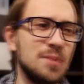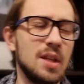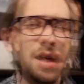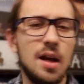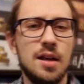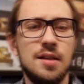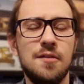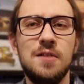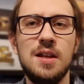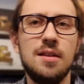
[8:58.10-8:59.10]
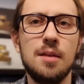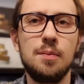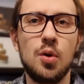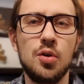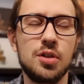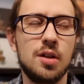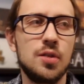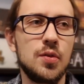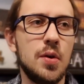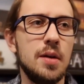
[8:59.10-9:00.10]
defeat that person and
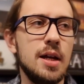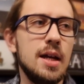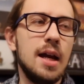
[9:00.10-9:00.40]
so on.